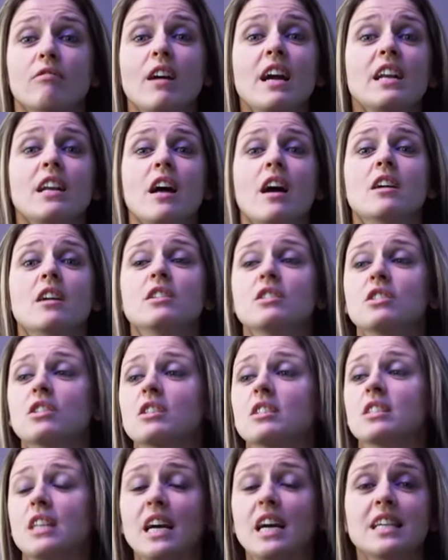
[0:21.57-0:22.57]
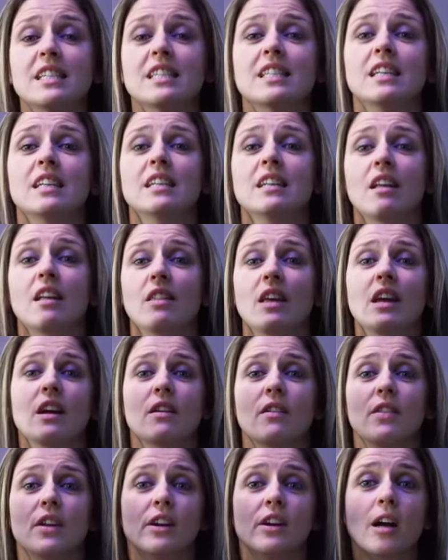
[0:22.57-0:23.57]
right under Dyson. They
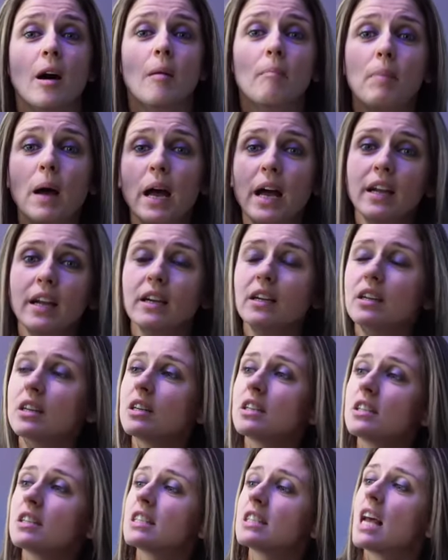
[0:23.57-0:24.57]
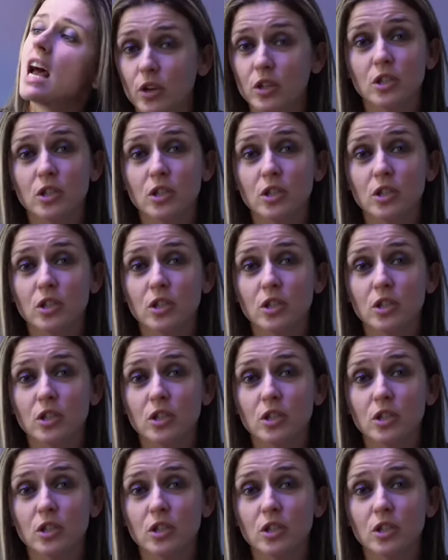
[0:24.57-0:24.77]
are their competitors.